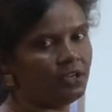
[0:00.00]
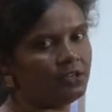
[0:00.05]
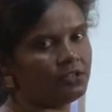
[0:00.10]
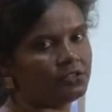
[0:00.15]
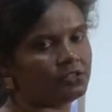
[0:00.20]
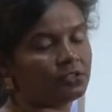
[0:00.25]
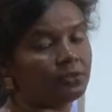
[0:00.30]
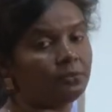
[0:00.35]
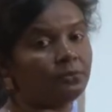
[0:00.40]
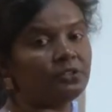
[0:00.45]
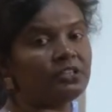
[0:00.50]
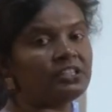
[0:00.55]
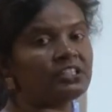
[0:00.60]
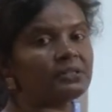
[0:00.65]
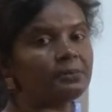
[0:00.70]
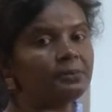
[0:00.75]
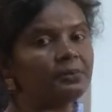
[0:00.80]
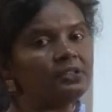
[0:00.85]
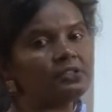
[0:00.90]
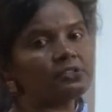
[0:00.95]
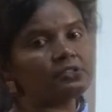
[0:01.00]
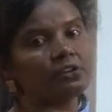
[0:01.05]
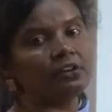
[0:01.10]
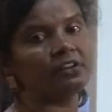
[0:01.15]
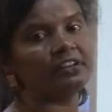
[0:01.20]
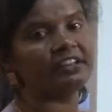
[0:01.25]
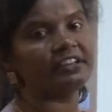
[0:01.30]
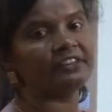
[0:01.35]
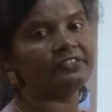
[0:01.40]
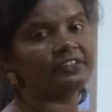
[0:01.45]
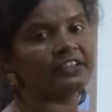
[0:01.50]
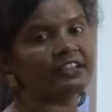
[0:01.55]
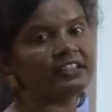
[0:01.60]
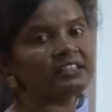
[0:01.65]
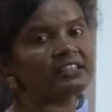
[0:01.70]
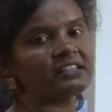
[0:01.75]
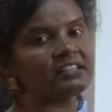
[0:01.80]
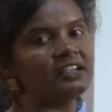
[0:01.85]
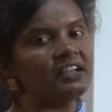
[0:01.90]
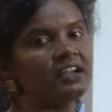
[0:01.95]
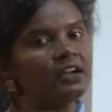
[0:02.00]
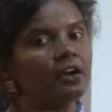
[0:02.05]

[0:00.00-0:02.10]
So municipal solid waste